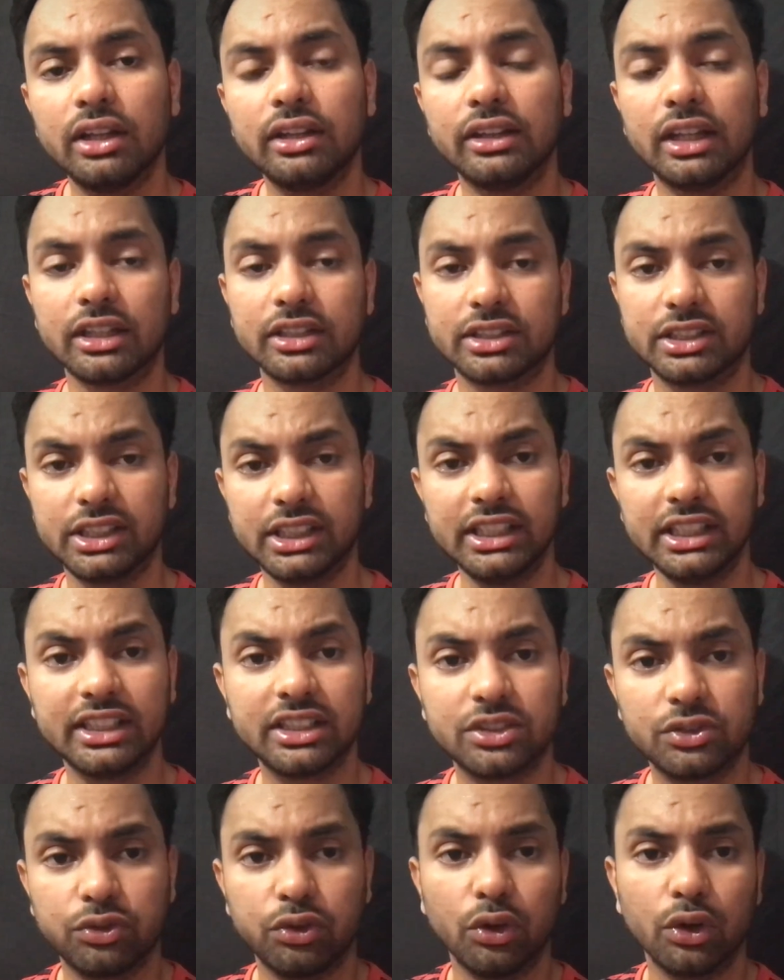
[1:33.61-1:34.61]
the
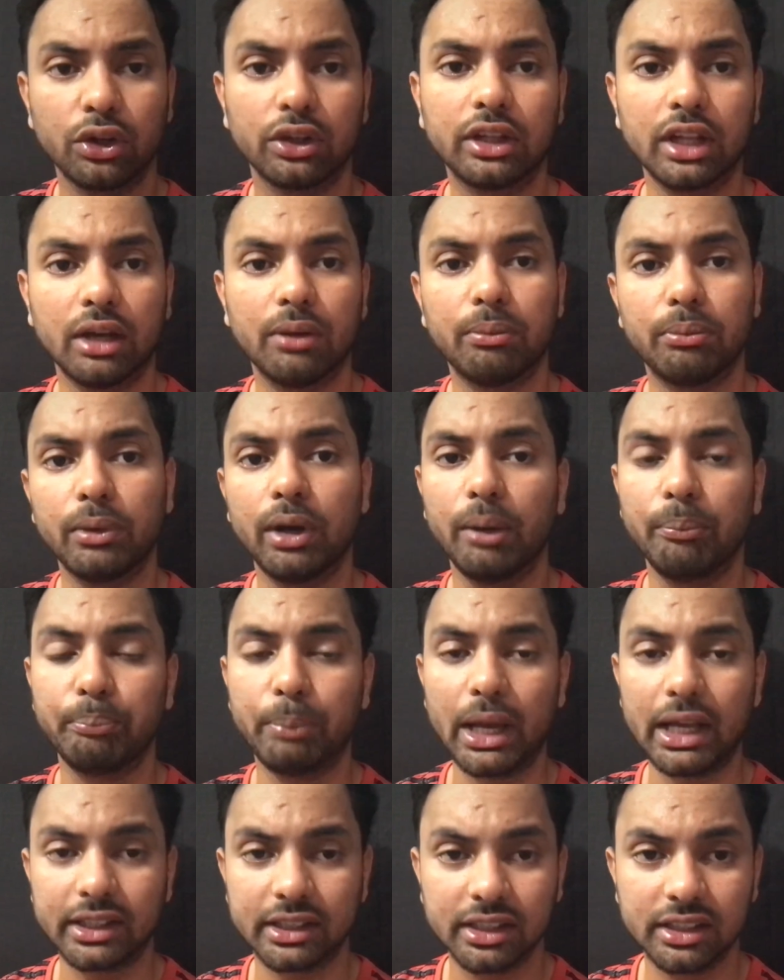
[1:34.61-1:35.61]
seats for the
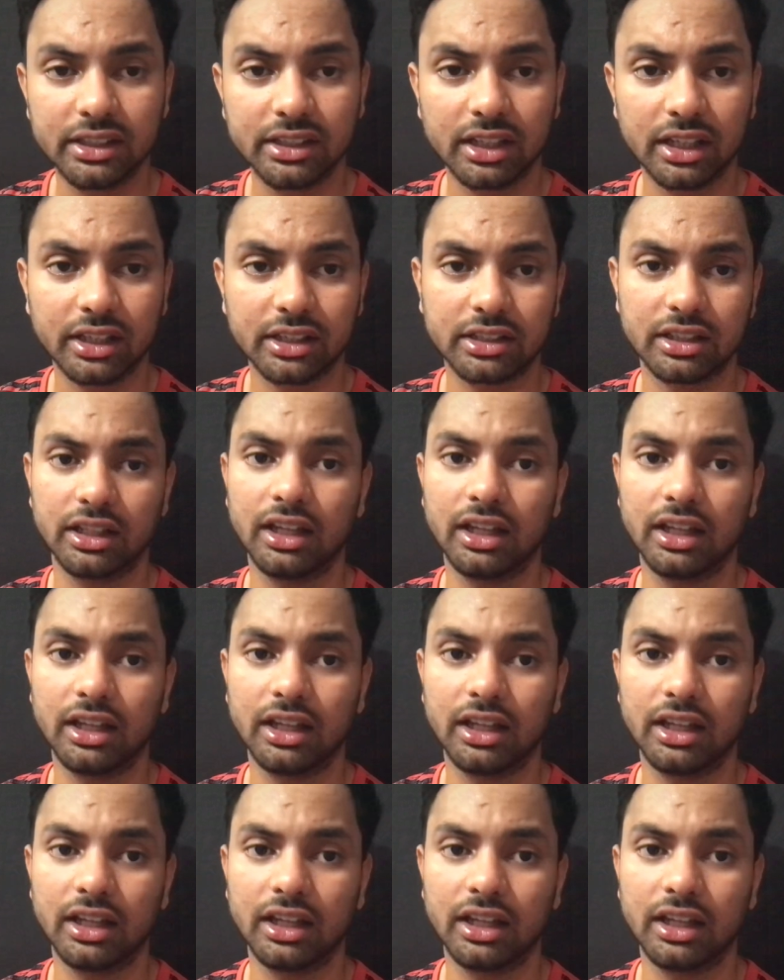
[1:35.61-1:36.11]
passengers.